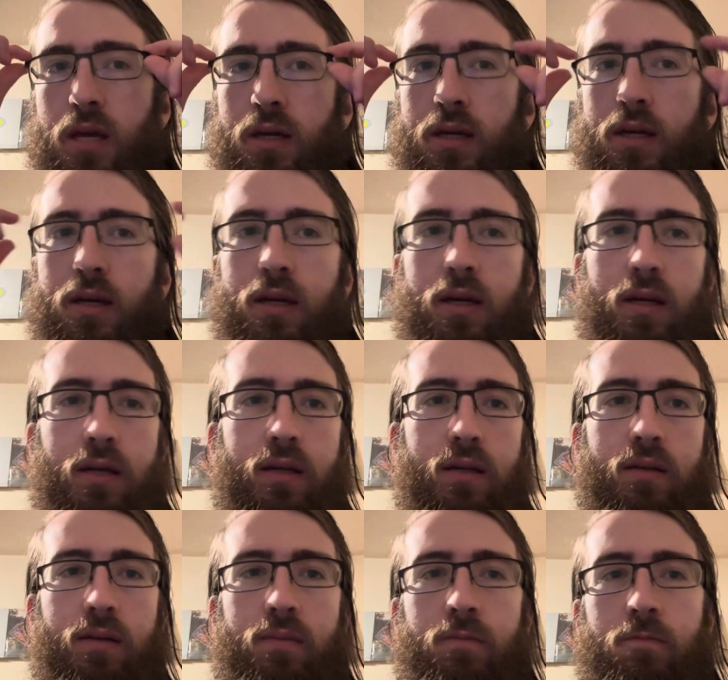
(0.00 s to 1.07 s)

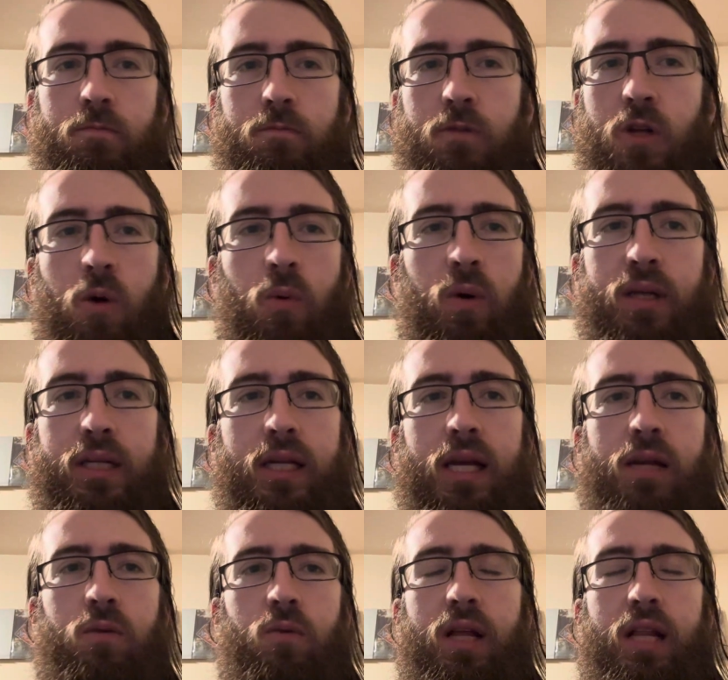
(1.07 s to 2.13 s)
No one
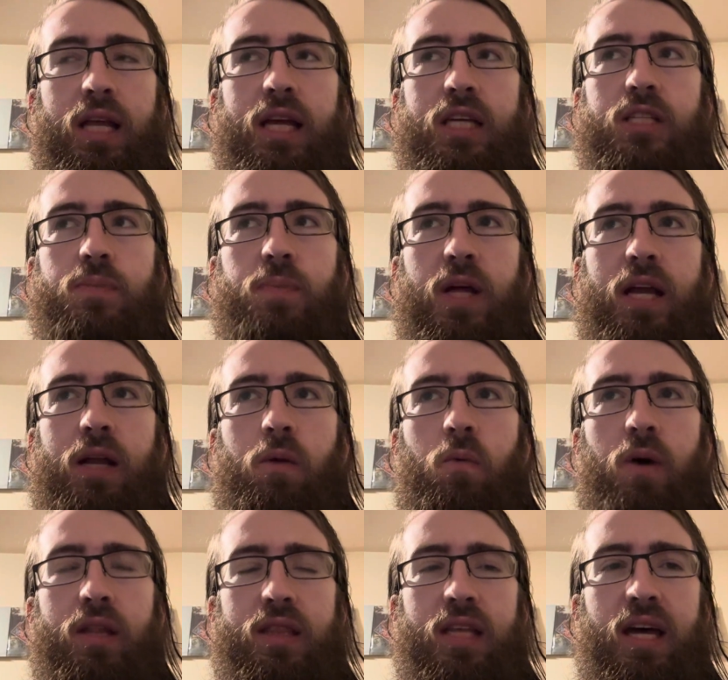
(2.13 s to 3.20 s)
can really explain
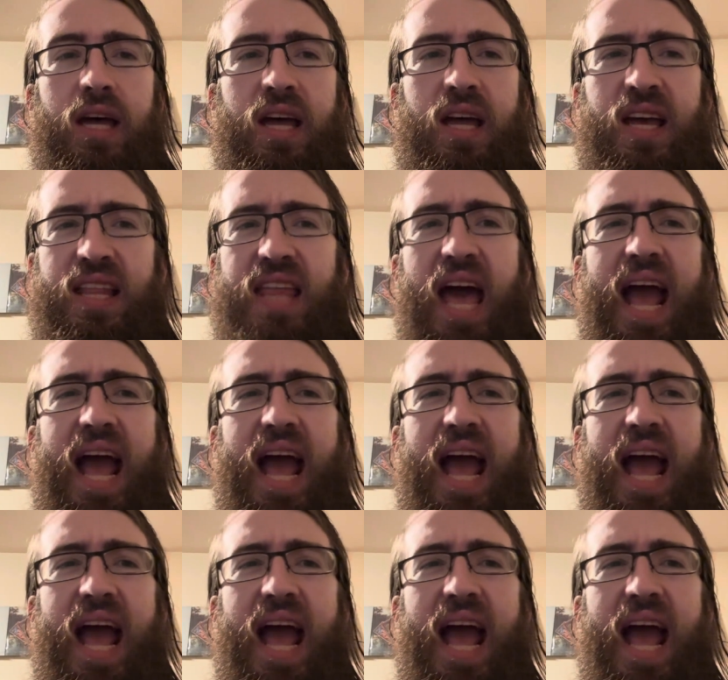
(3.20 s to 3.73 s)
what the